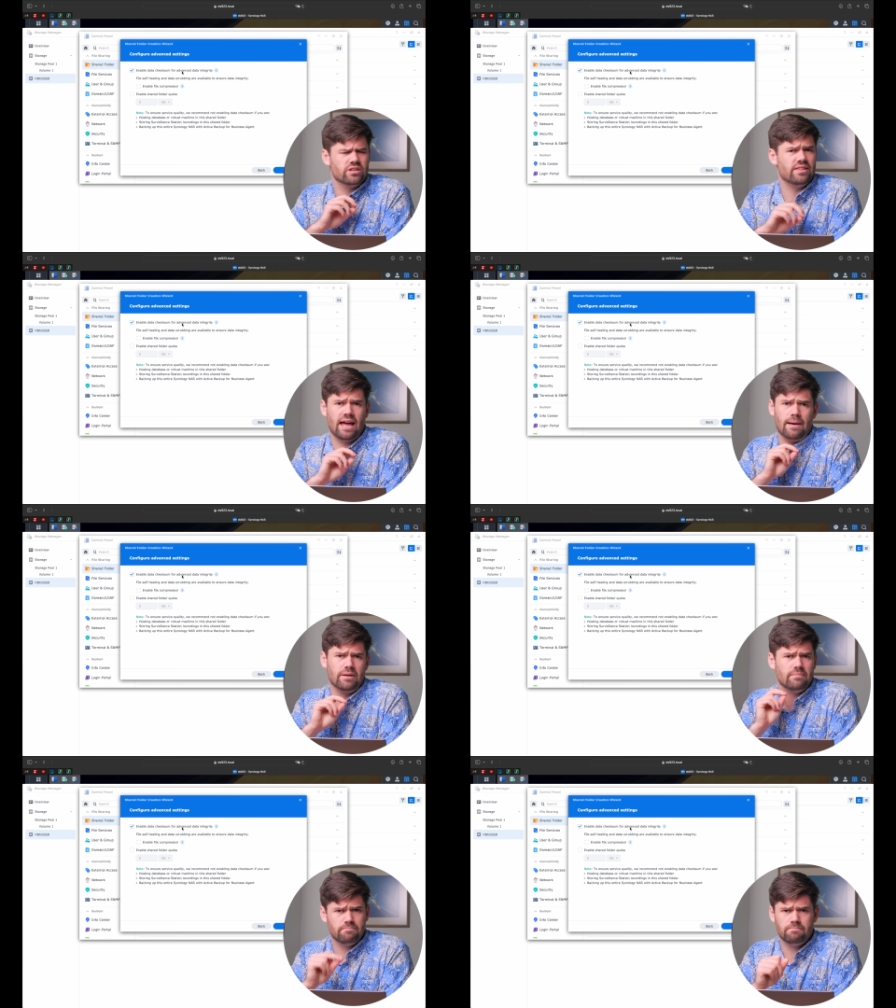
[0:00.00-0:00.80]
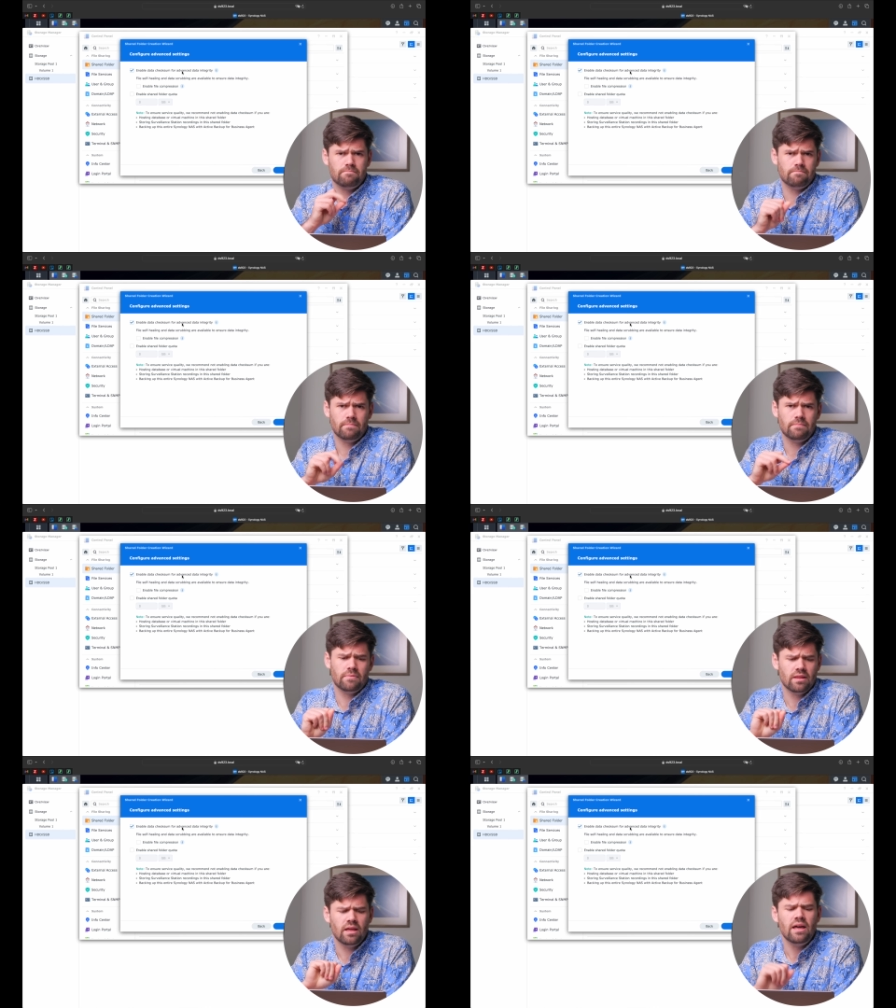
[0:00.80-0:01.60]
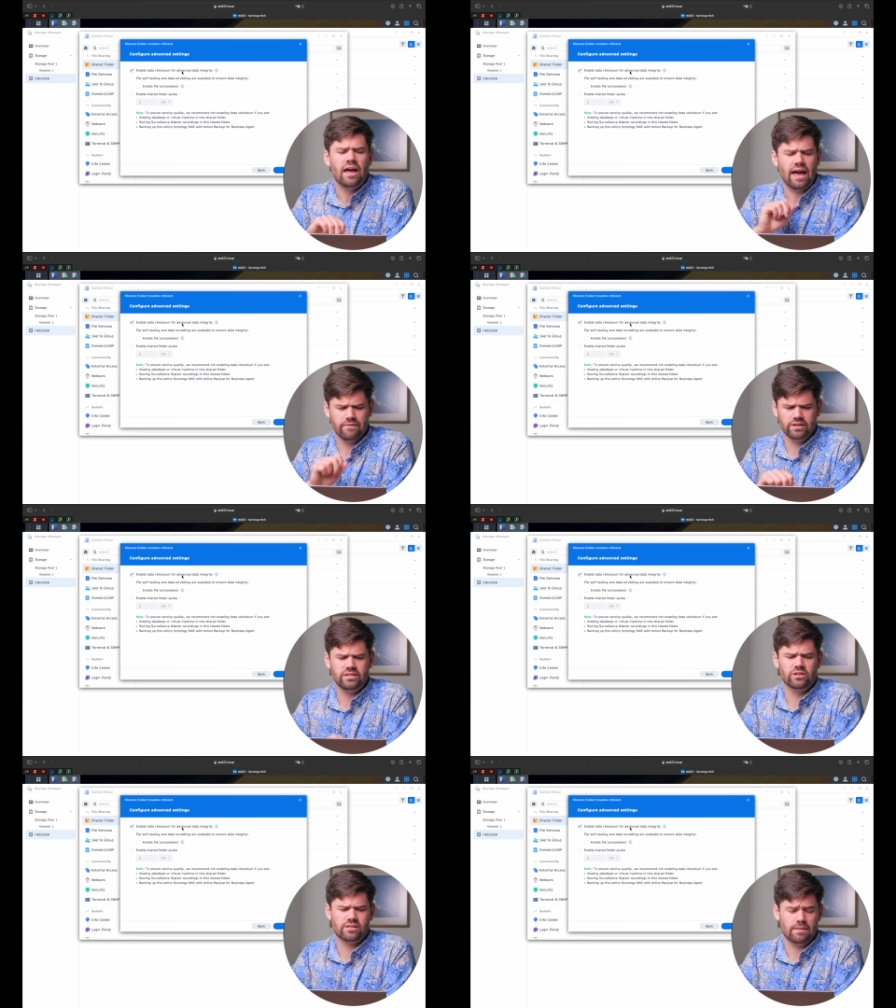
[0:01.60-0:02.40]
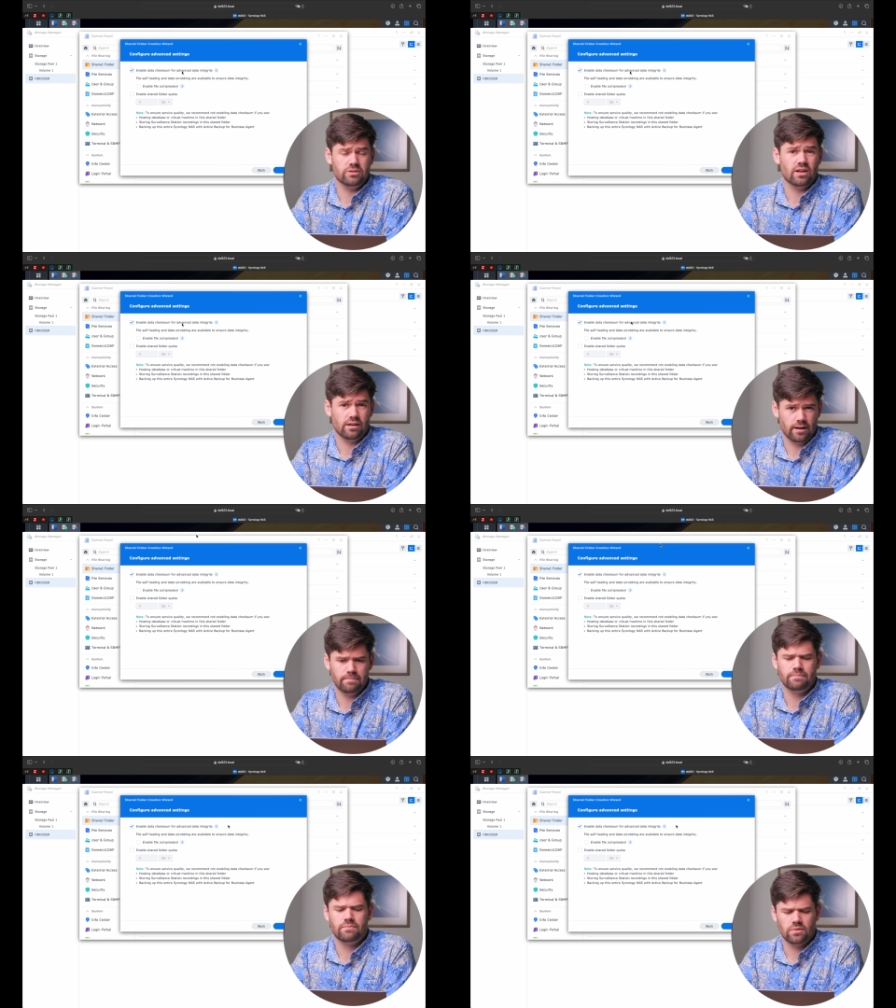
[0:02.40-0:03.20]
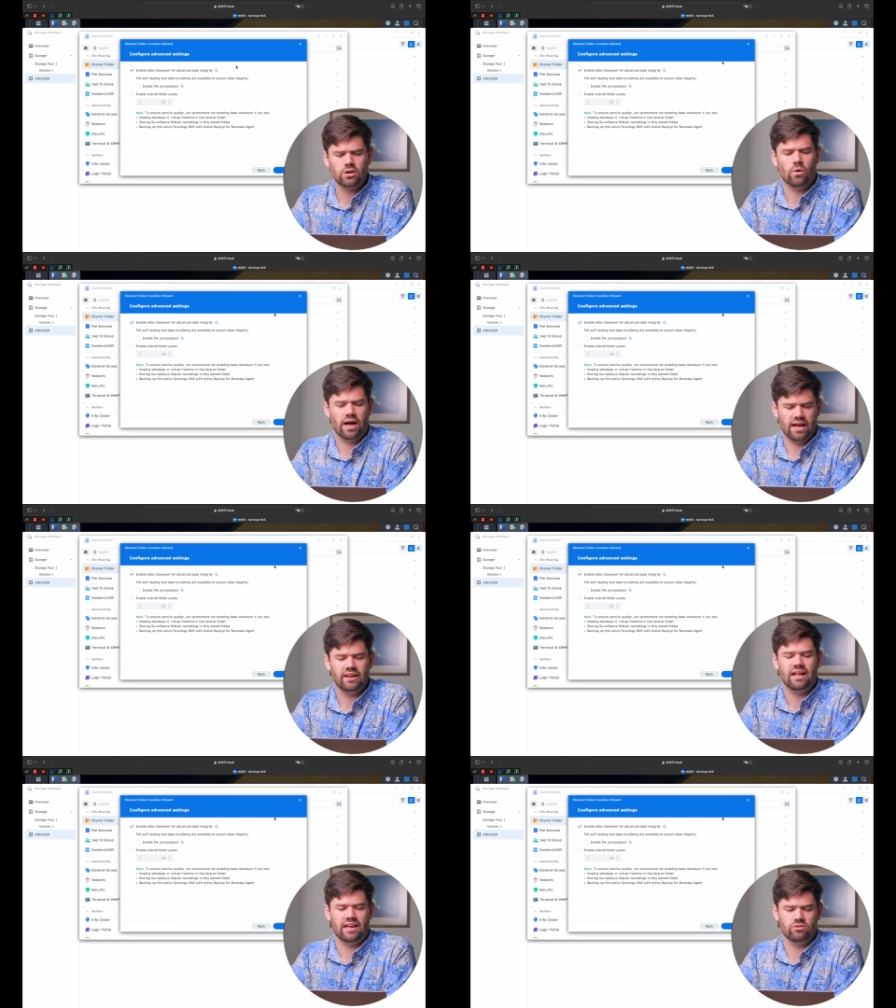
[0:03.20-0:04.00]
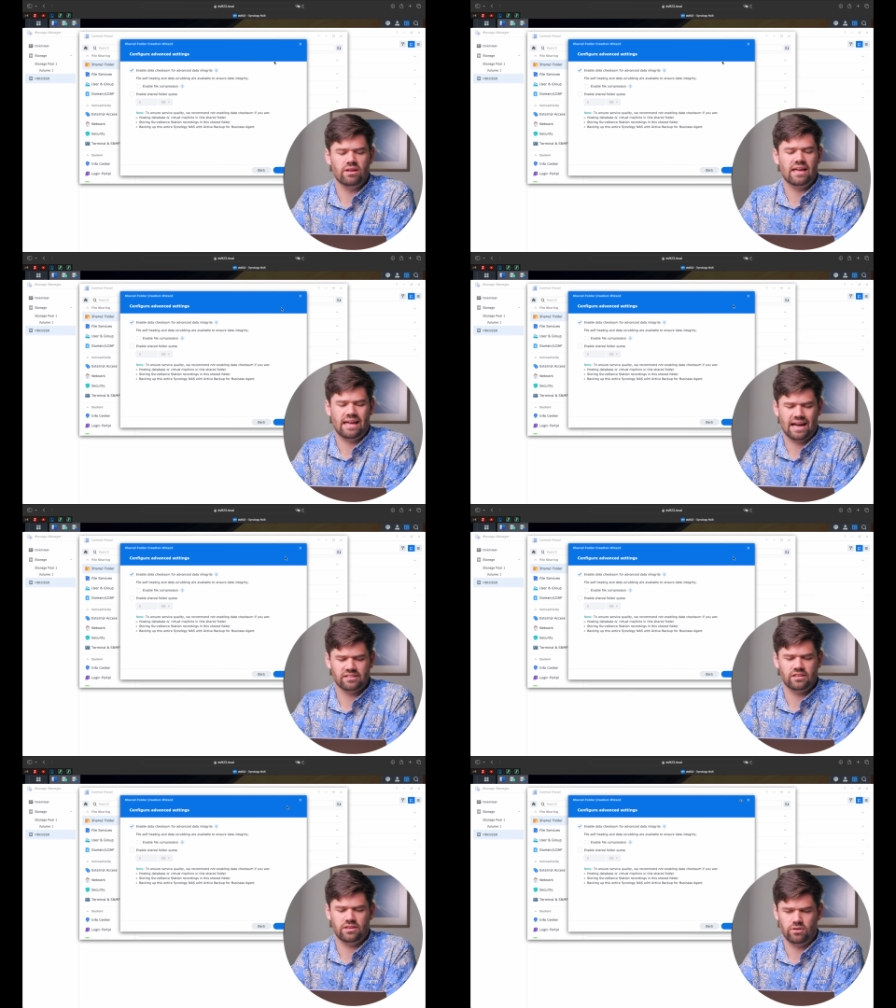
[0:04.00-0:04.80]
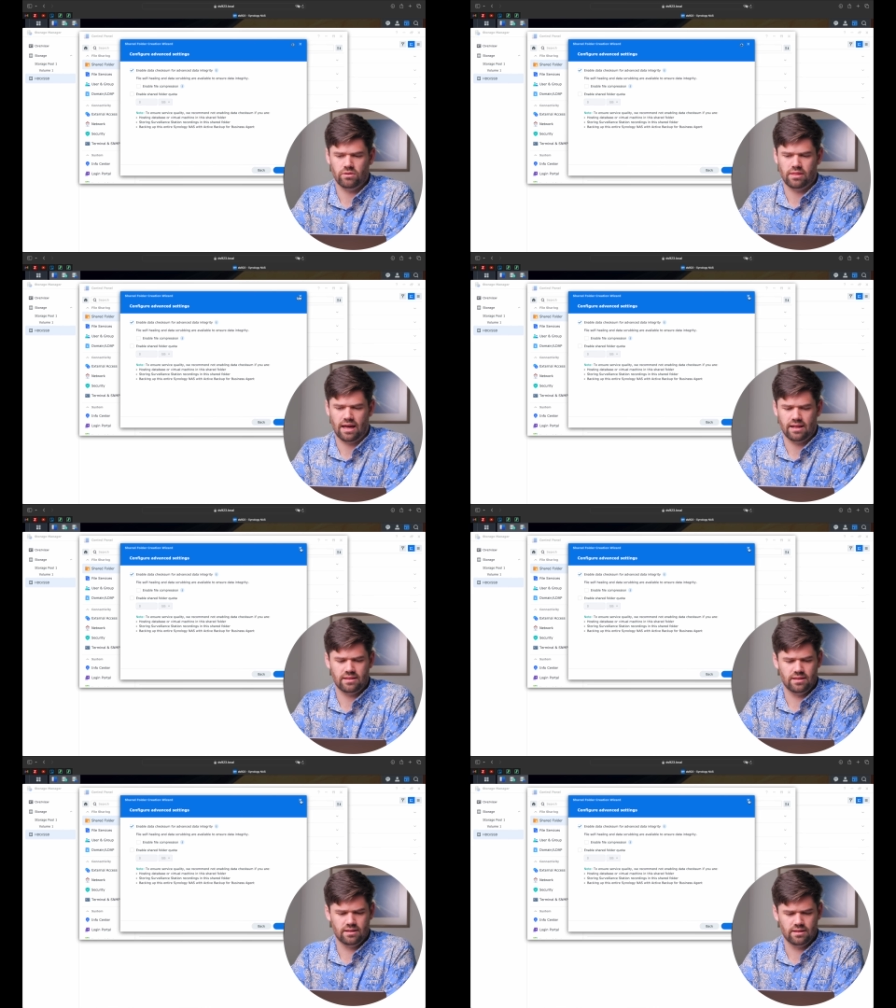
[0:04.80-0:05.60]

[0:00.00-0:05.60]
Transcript: get in the habit every single time you set it up, go ahead and execute that.